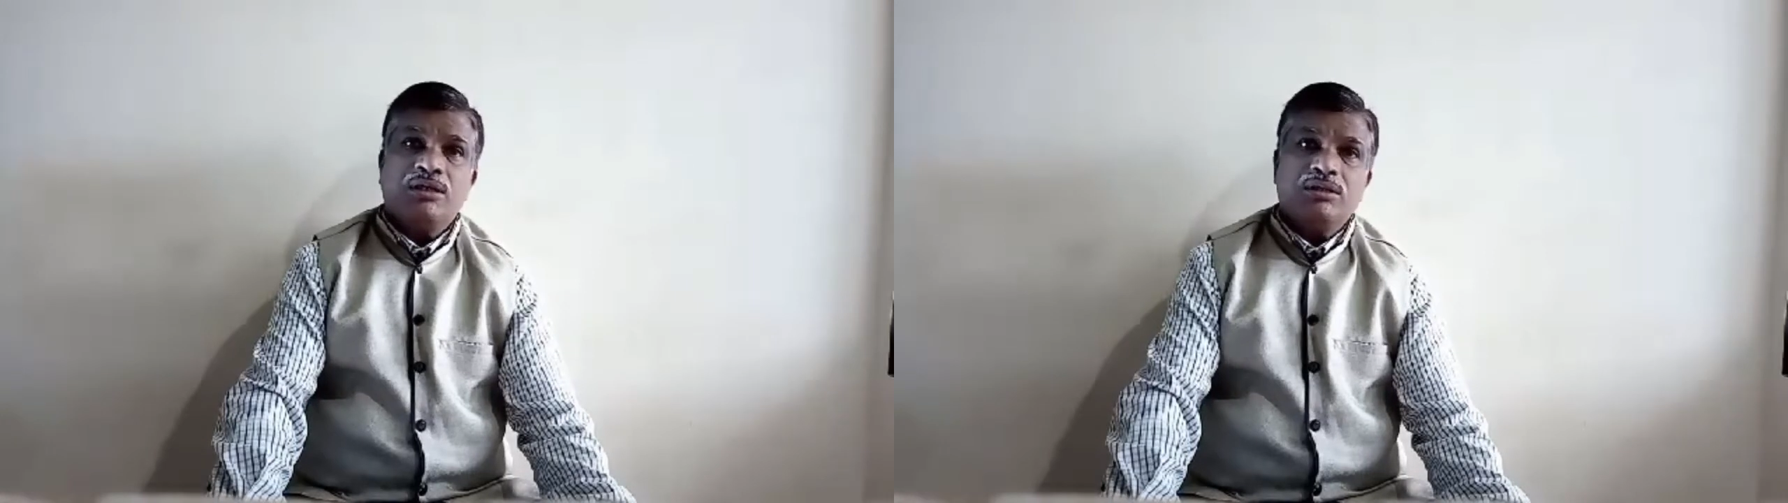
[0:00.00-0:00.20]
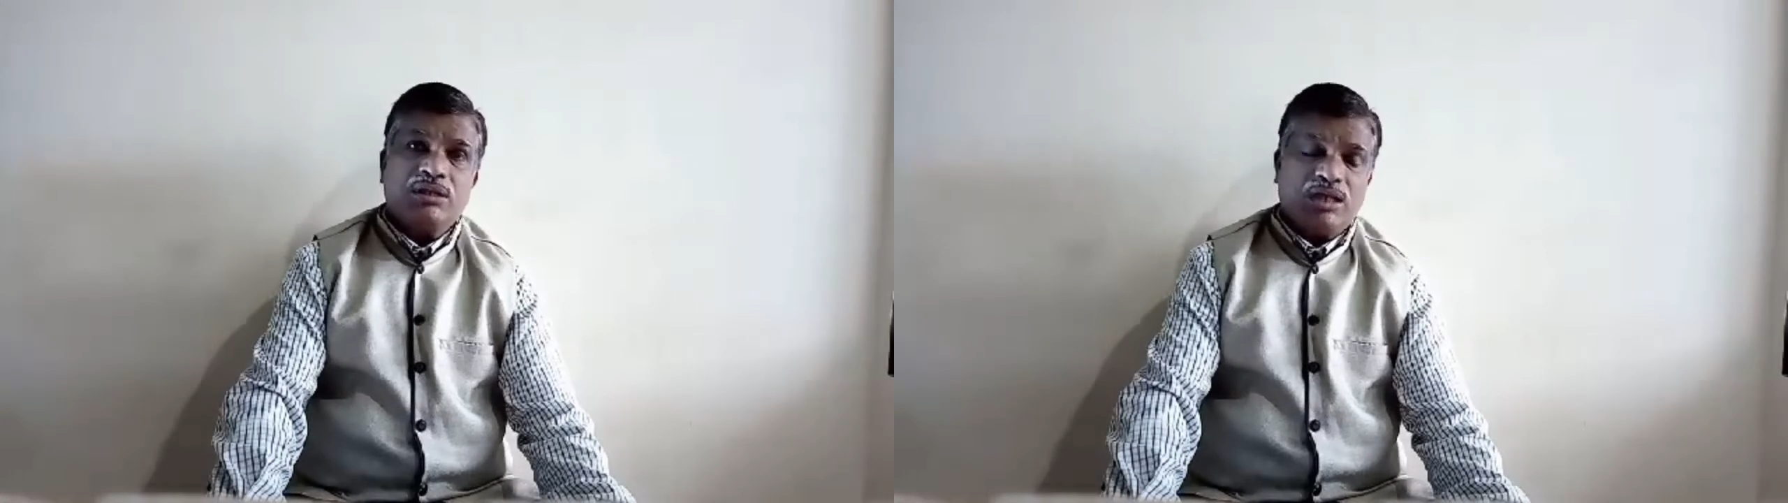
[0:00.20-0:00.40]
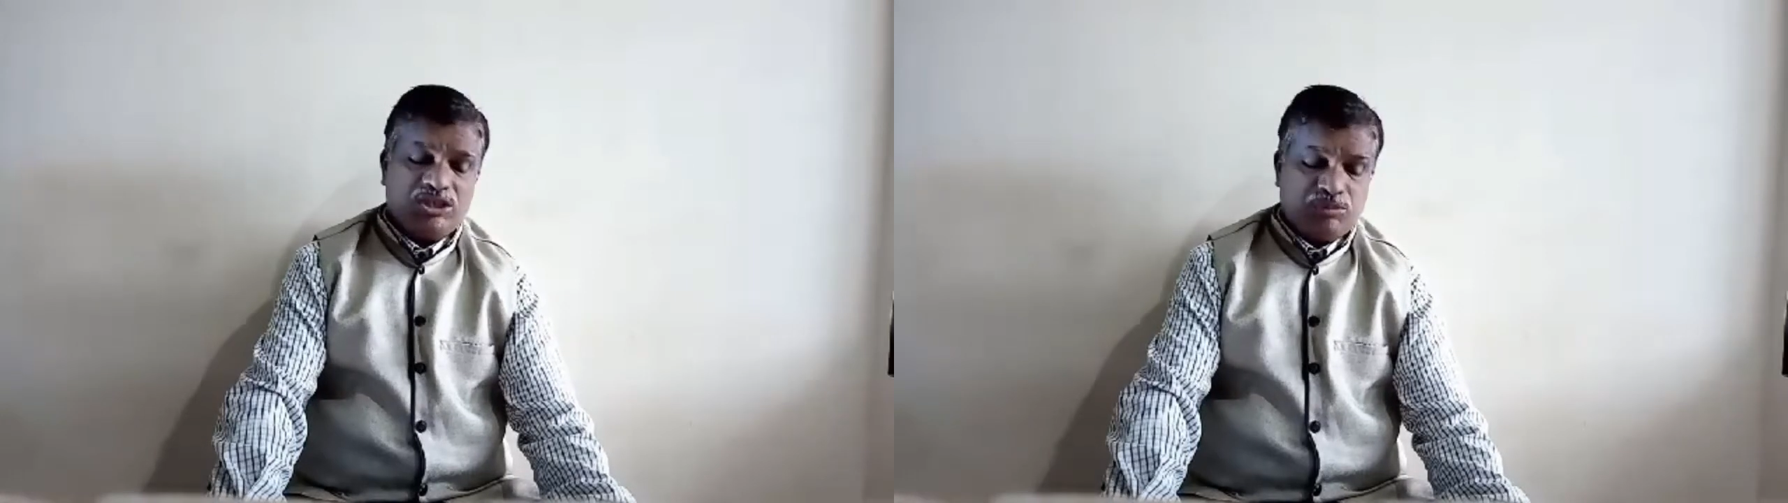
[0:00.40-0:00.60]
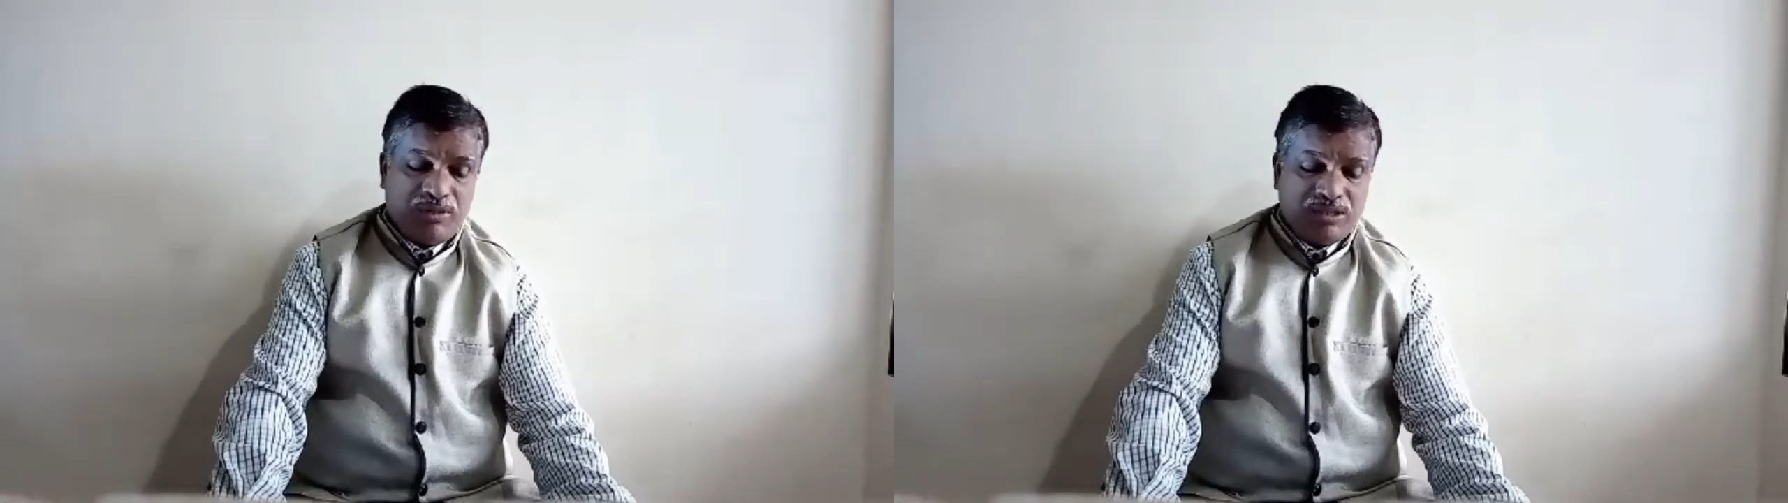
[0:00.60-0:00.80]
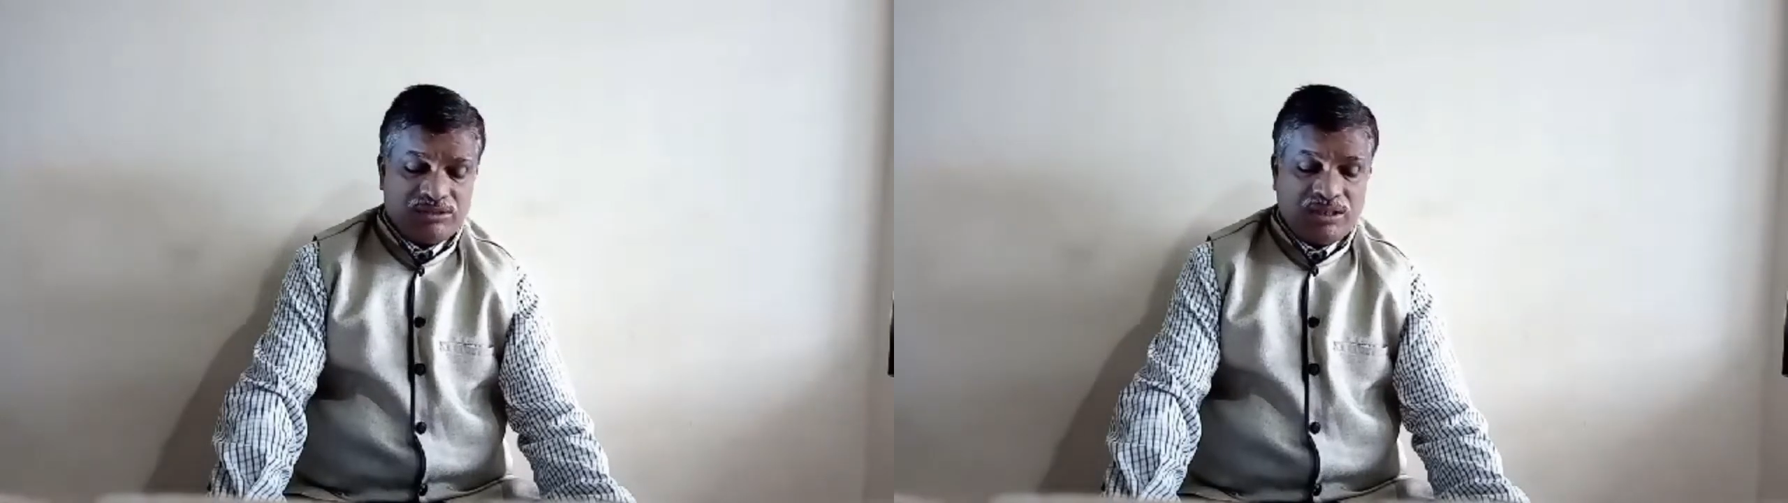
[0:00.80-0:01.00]
the H
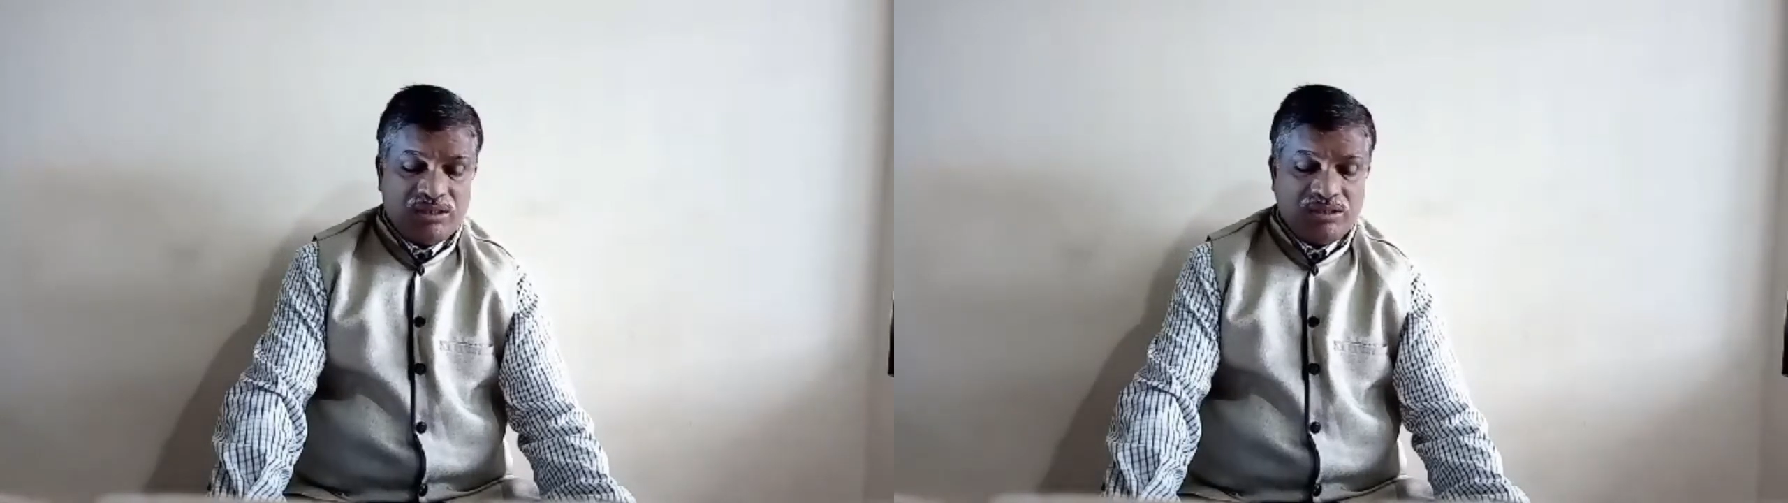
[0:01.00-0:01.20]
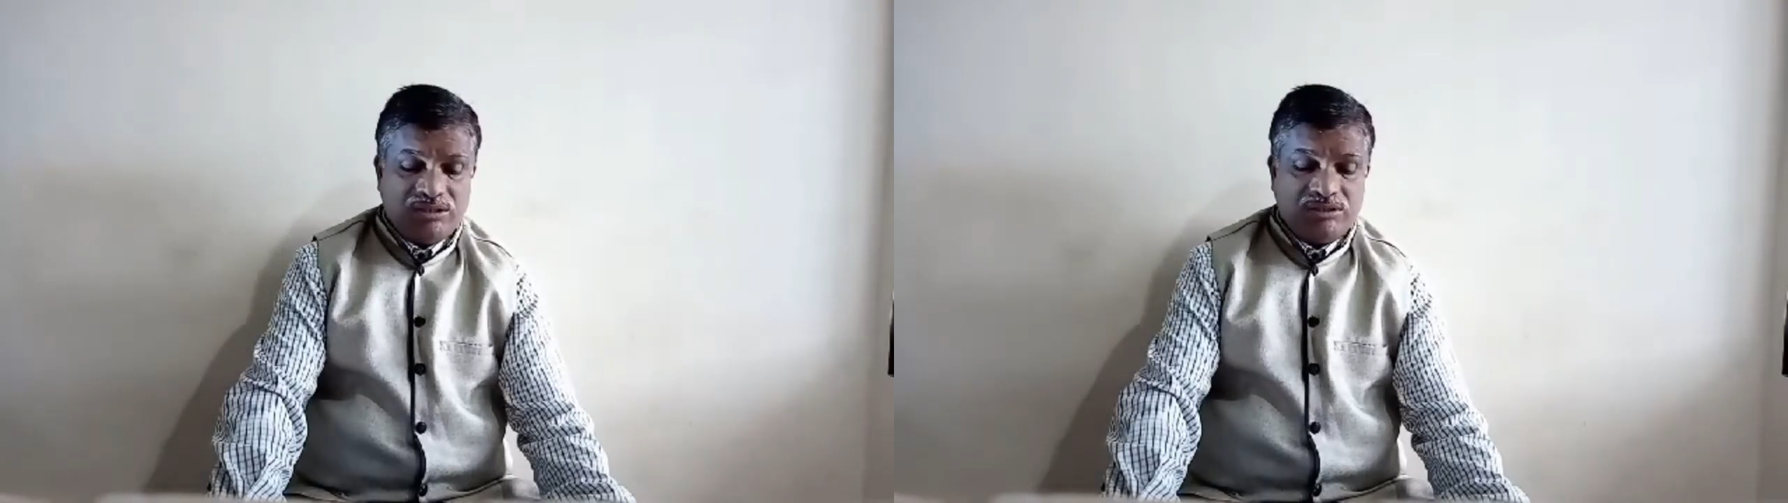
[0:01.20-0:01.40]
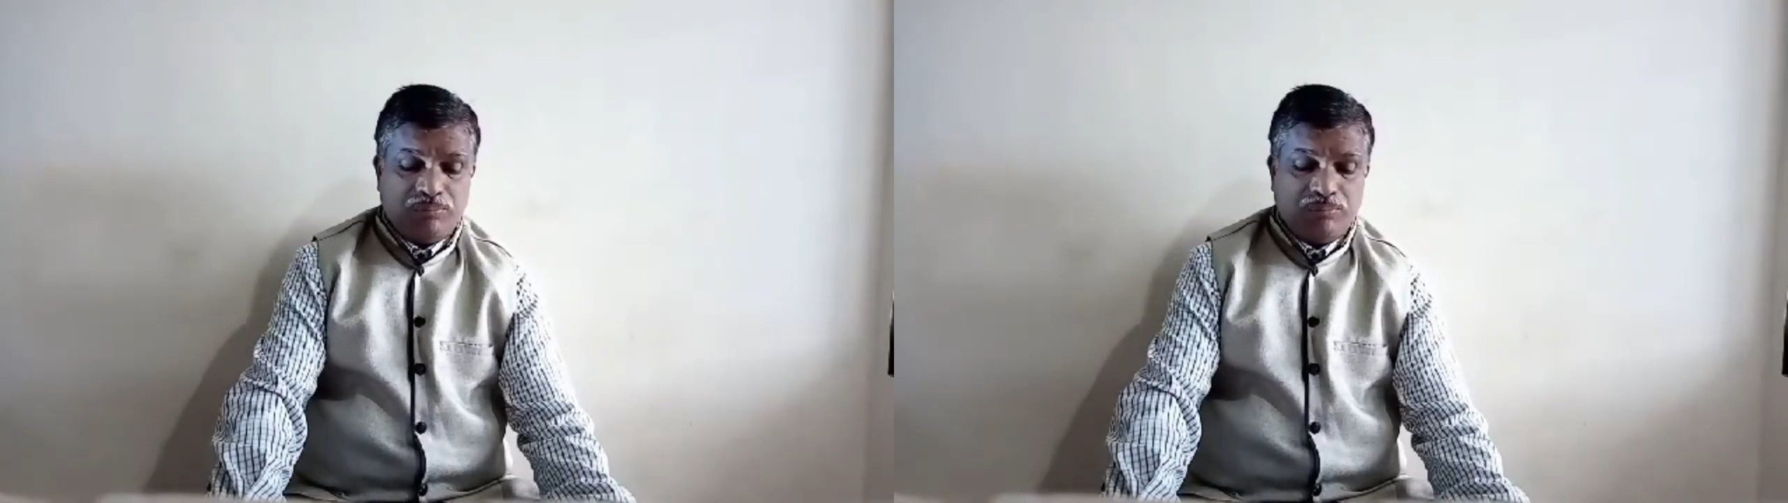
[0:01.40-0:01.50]
plus is a